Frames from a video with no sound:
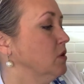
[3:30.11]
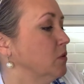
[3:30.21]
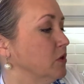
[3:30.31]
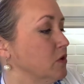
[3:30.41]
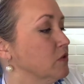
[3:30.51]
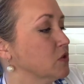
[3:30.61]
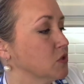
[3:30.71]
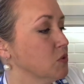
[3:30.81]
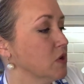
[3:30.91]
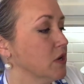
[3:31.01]
When you're in the
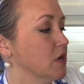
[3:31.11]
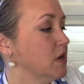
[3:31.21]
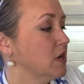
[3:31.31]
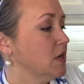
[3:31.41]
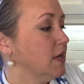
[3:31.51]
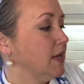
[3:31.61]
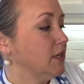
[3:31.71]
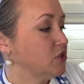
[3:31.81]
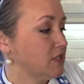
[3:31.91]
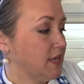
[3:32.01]
store,
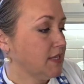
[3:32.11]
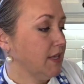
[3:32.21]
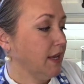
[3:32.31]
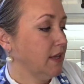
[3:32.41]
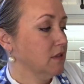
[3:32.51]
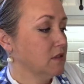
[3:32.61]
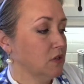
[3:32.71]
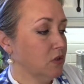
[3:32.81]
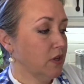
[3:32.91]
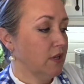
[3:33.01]
it just takes seconds to
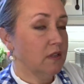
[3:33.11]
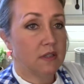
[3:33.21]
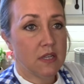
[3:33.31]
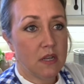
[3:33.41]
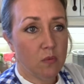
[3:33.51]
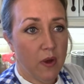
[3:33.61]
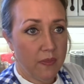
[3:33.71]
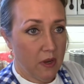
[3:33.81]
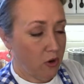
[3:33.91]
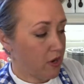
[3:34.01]
look and see what
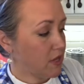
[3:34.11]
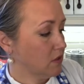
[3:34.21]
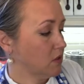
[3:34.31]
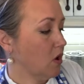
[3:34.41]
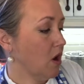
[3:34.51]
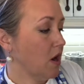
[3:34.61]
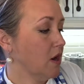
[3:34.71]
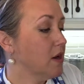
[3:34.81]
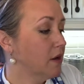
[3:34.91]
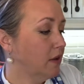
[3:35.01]
the ingredients are